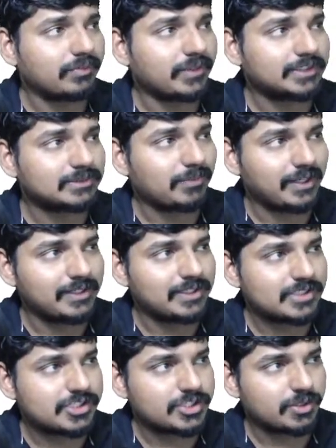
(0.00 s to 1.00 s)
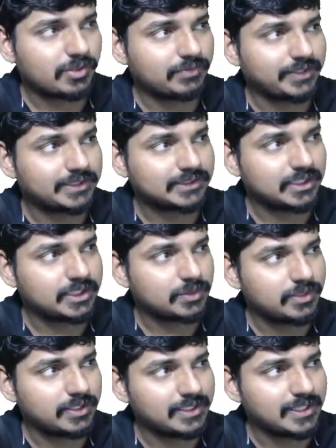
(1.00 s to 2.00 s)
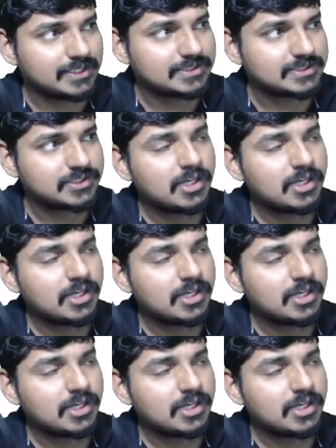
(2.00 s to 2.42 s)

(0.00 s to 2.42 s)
x minus g of x into dx,